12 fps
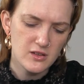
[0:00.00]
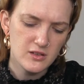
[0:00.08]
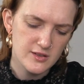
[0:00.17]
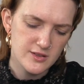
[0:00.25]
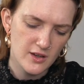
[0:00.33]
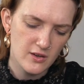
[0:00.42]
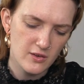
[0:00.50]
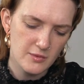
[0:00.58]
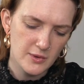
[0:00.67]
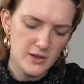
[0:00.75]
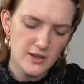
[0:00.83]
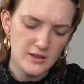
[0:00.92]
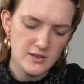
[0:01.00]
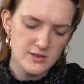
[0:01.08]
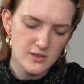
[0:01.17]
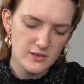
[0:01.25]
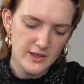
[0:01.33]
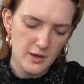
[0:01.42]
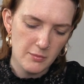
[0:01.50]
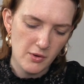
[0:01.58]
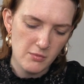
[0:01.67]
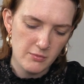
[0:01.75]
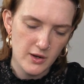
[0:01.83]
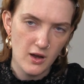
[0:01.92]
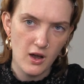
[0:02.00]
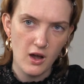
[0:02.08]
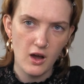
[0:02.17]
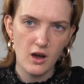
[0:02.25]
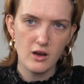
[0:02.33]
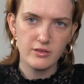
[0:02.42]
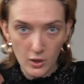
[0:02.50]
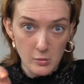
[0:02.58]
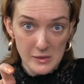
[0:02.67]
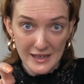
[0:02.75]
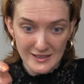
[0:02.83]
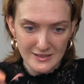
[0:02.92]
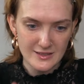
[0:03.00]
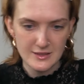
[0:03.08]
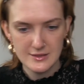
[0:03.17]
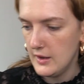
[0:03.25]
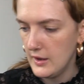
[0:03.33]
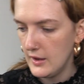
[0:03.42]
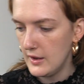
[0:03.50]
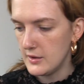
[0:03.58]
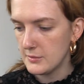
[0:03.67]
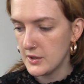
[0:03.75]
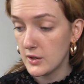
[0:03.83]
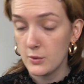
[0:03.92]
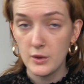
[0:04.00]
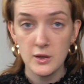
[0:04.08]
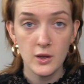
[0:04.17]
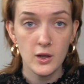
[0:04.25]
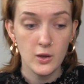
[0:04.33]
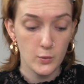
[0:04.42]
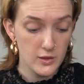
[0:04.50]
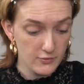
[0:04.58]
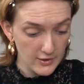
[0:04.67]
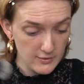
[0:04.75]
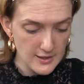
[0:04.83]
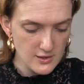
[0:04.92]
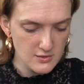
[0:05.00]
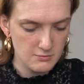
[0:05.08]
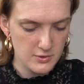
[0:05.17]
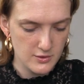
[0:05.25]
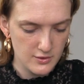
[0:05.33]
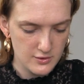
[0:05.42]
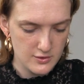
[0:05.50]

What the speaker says: So I'm only going to do like a pump and a half on my hand, and I'm going to go in with a foundation brush.